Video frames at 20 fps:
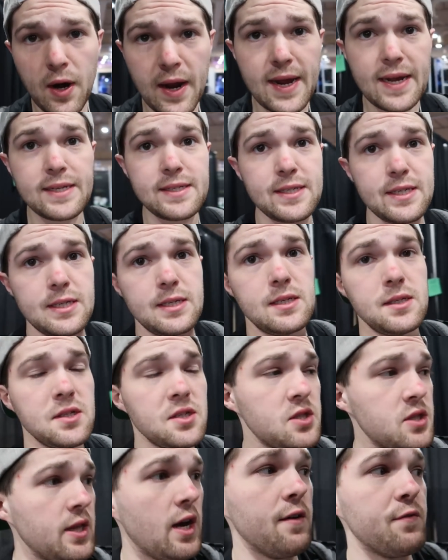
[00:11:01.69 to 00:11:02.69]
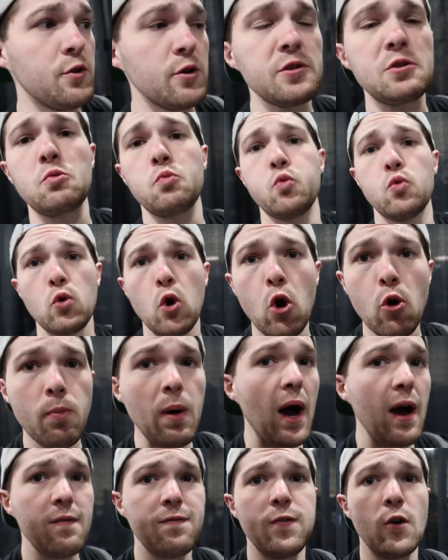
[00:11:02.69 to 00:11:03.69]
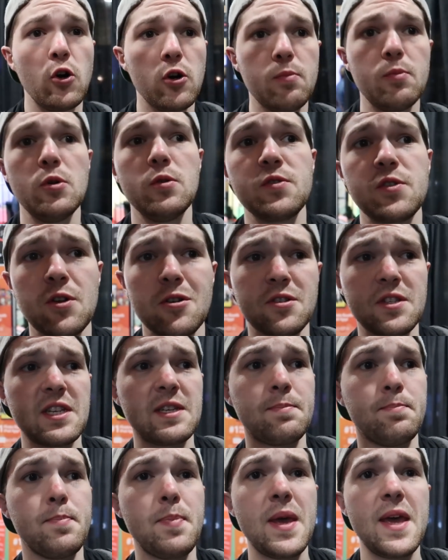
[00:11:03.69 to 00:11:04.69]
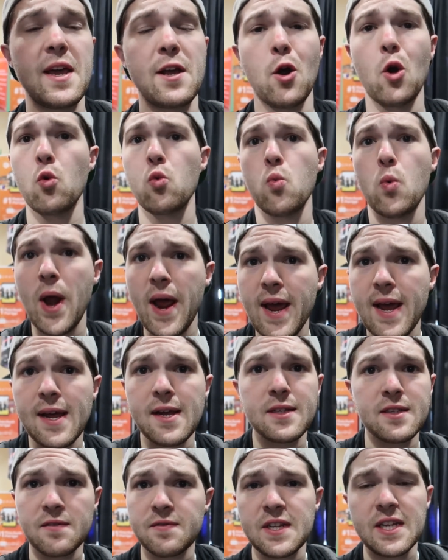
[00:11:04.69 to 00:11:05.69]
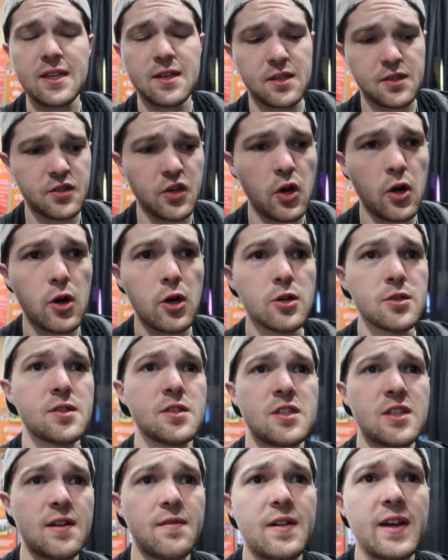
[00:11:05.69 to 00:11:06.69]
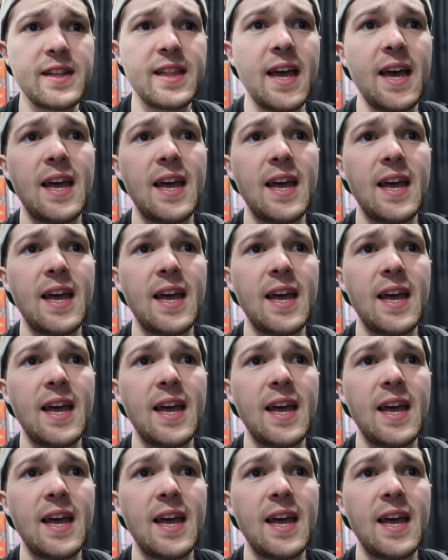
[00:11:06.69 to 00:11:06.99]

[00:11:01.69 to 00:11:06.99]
crazy stuff. There's robot photo booths. There's these big arrays of DSLRs and stuff like